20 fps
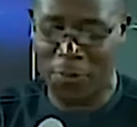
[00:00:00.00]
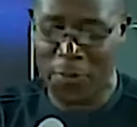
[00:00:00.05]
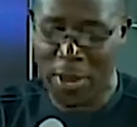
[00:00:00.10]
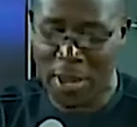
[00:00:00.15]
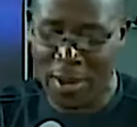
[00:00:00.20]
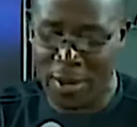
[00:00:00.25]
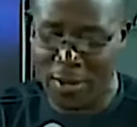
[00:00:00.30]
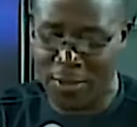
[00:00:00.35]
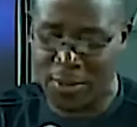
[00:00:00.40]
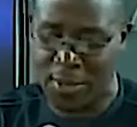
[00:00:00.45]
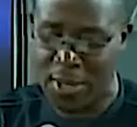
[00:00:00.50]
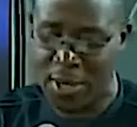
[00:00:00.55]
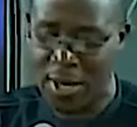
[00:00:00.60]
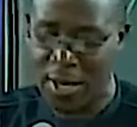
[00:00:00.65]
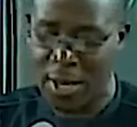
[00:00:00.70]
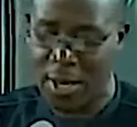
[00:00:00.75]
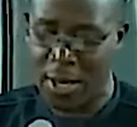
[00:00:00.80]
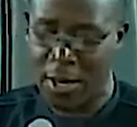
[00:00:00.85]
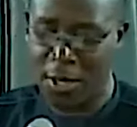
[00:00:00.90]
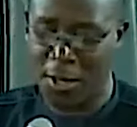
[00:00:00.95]
Fierce.
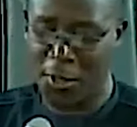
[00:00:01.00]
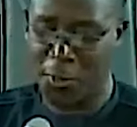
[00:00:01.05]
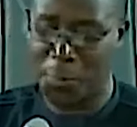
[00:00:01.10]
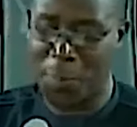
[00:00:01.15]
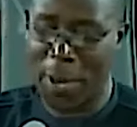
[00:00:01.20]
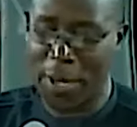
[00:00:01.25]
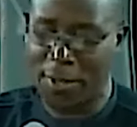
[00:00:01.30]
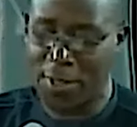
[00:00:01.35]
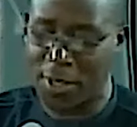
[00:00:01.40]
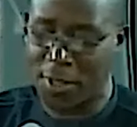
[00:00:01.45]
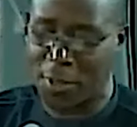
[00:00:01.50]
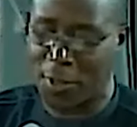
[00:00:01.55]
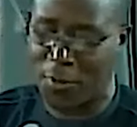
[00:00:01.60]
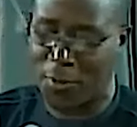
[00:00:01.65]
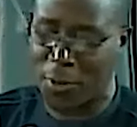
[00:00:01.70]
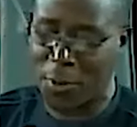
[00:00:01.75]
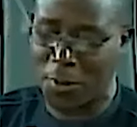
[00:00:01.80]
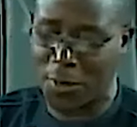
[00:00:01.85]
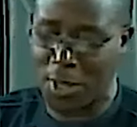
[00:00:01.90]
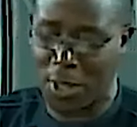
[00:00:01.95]
Despisers
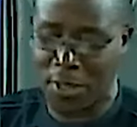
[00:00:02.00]
of those